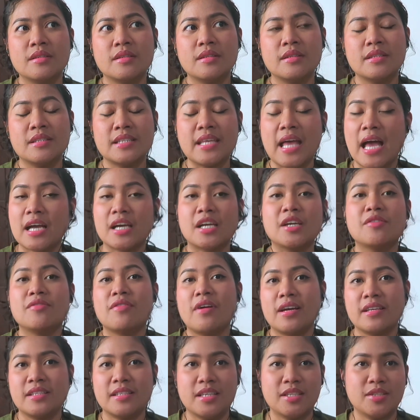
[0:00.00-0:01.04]

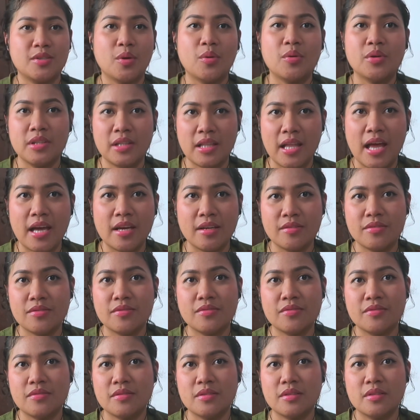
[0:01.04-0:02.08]
sacrifice His own
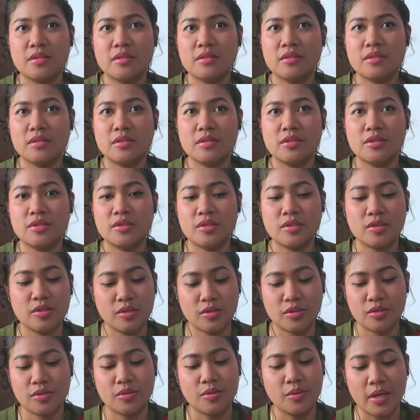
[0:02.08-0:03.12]
life
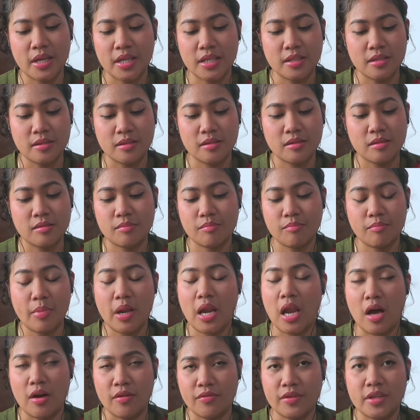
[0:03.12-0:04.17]
to His
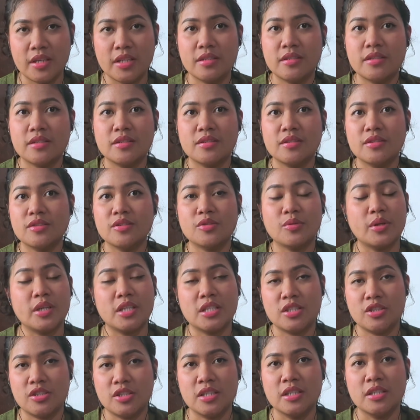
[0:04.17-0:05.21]
beloved, to
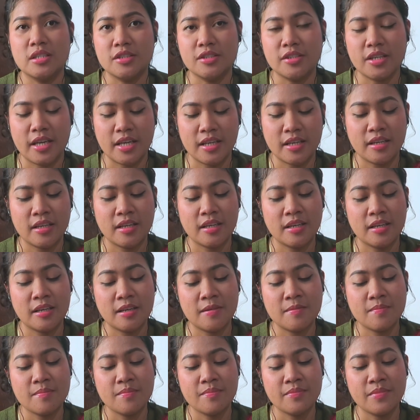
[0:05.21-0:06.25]
His children.
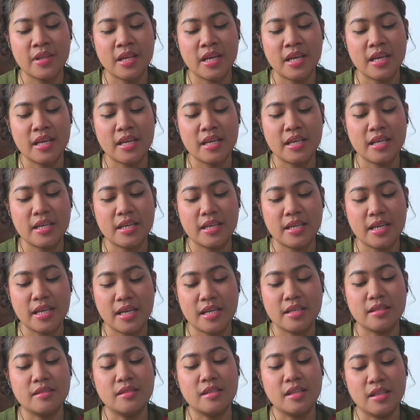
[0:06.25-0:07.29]
He
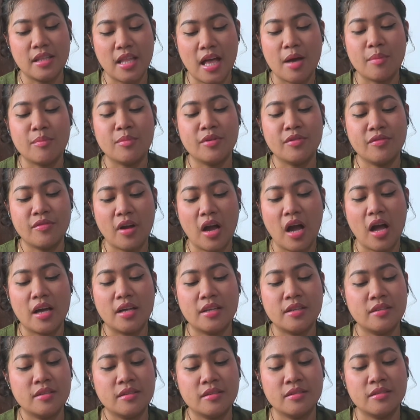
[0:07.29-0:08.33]
is the Lamb of
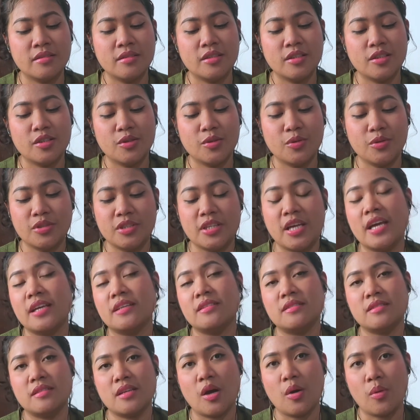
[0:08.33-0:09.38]
God who
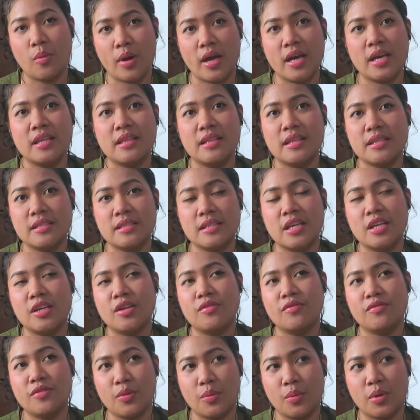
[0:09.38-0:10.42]
takes away the sin
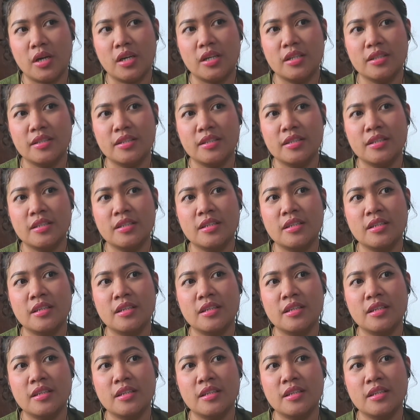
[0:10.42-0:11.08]
of the world.